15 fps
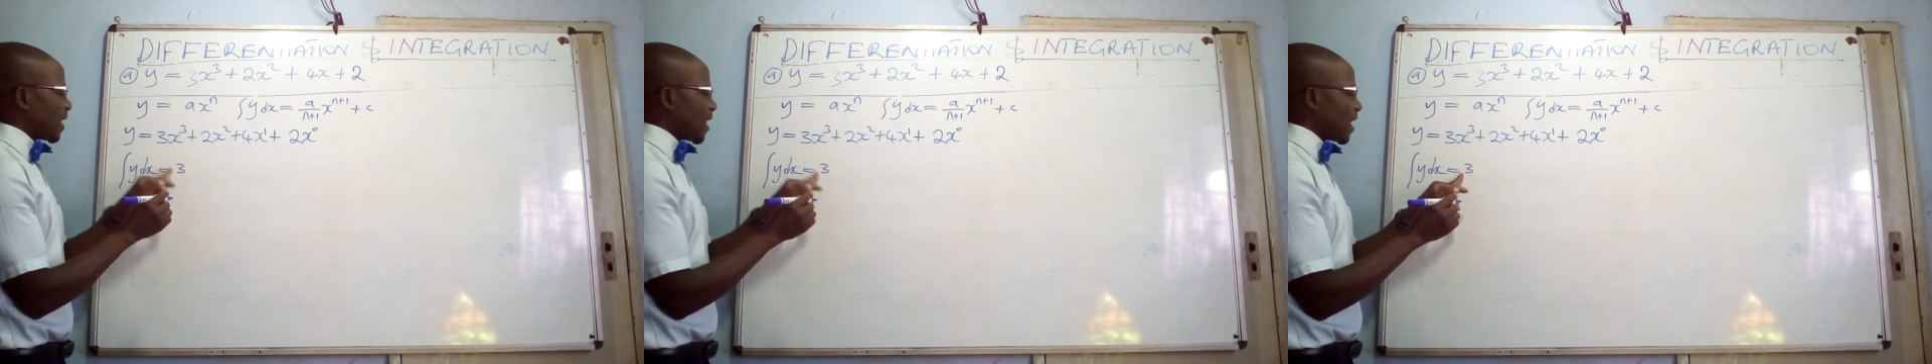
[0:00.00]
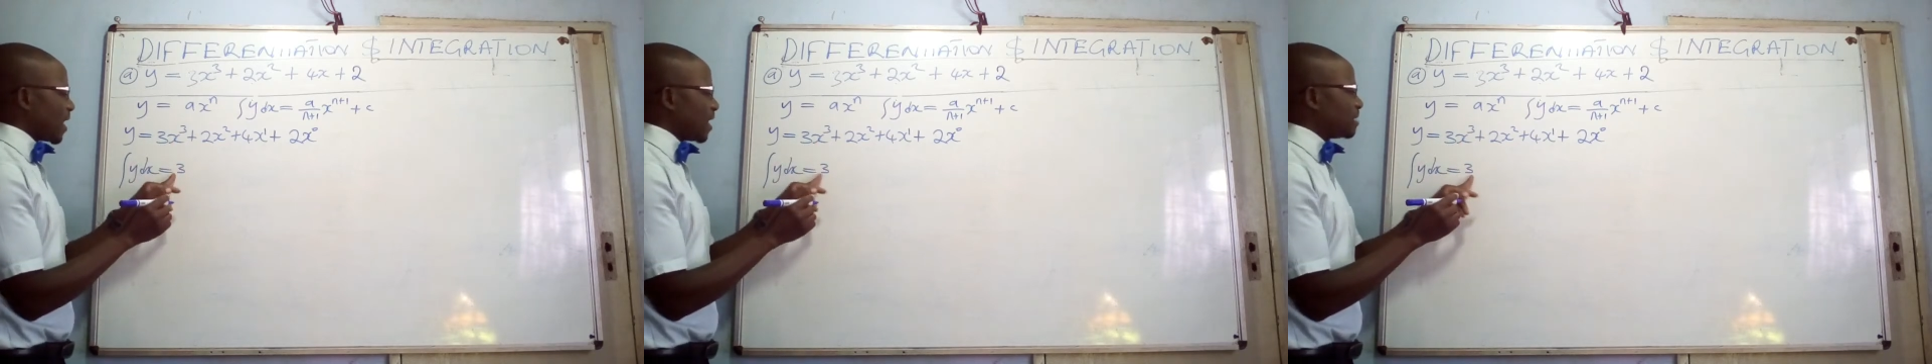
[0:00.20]

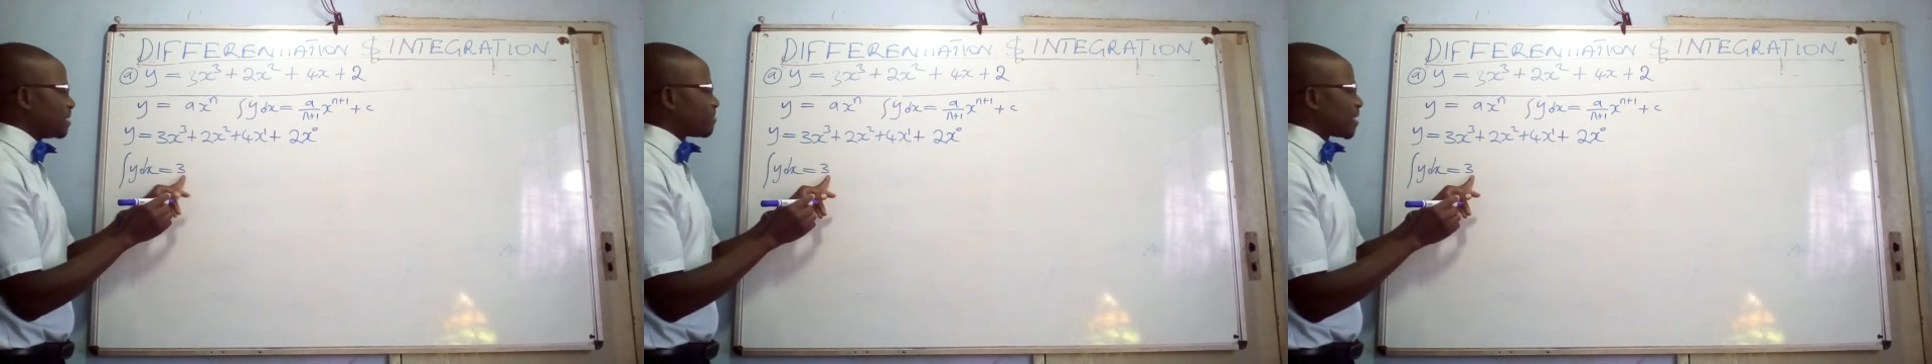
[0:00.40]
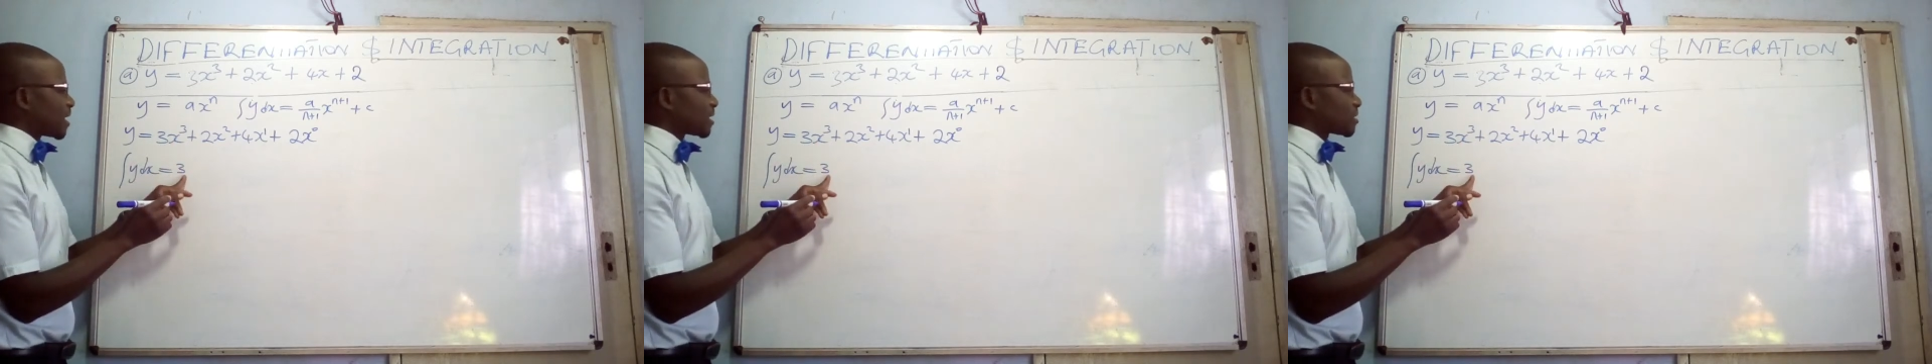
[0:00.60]
n
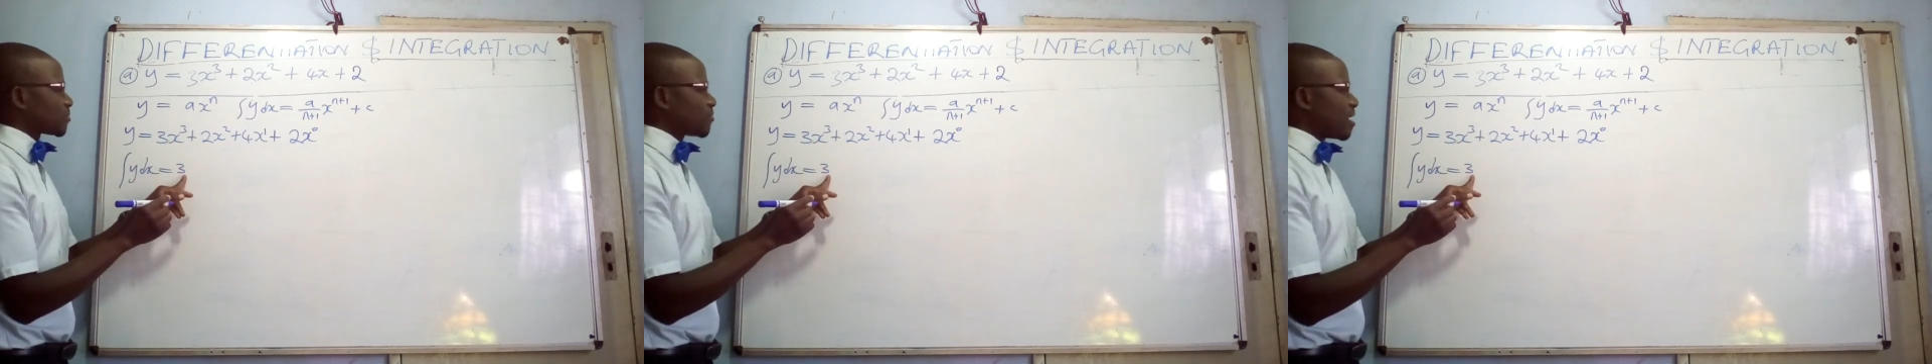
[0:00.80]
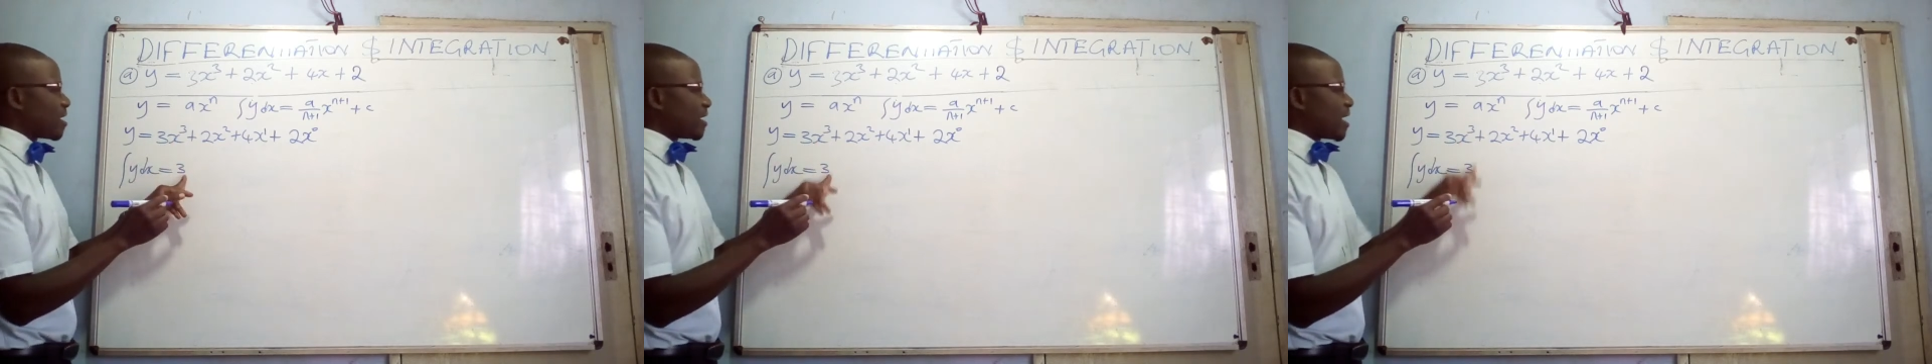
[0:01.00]
plus
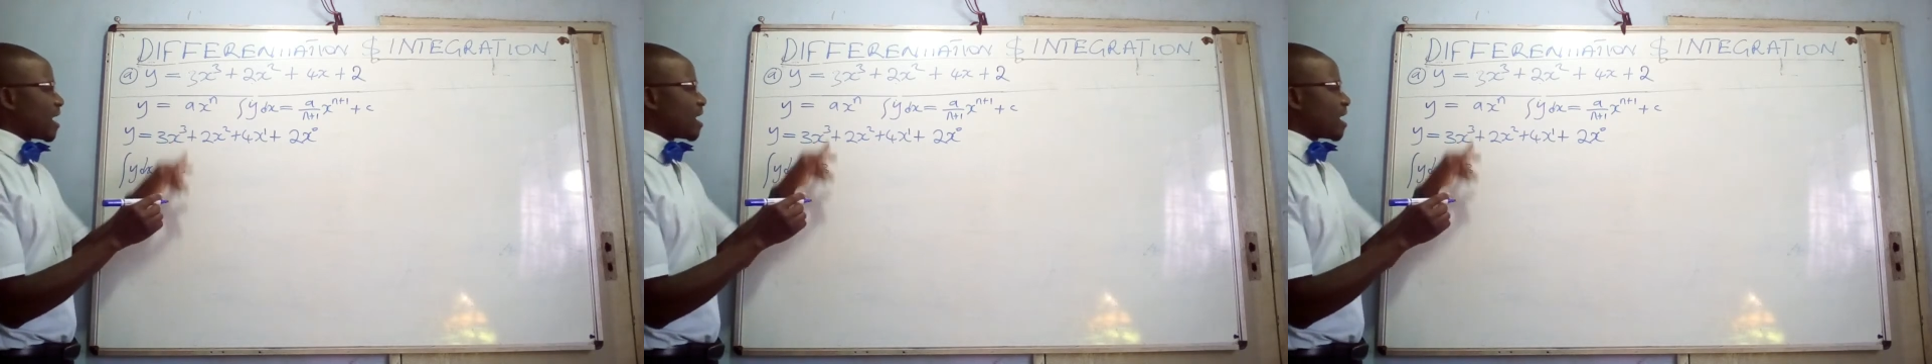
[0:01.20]
1.